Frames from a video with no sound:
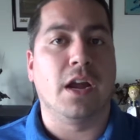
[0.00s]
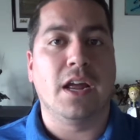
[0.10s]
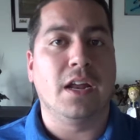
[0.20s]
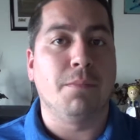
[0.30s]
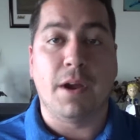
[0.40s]

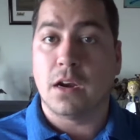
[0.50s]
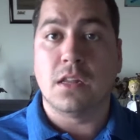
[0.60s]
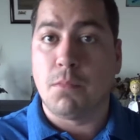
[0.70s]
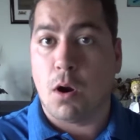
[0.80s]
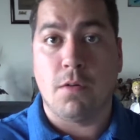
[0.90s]
And
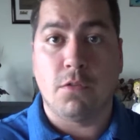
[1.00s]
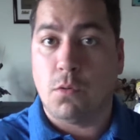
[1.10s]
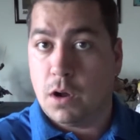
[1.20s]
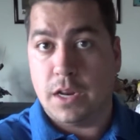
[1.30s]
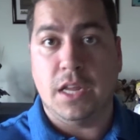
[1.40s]
apparently Marvel
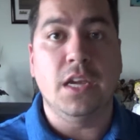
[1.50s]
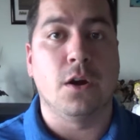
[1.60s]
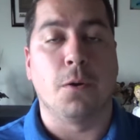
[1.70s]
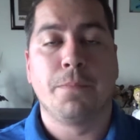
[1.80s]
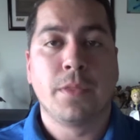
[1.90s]
wanted Ego.